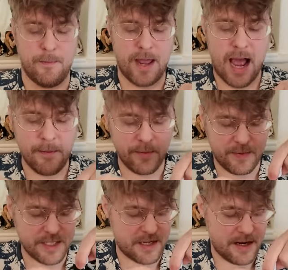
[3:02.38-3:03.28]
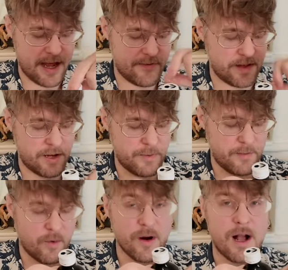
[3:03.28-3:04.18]
But I'm just gonna have a little
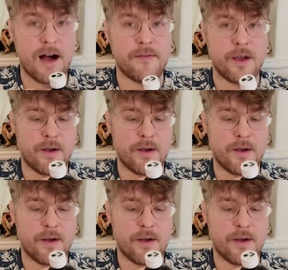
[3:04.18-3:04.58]
bit more coffee,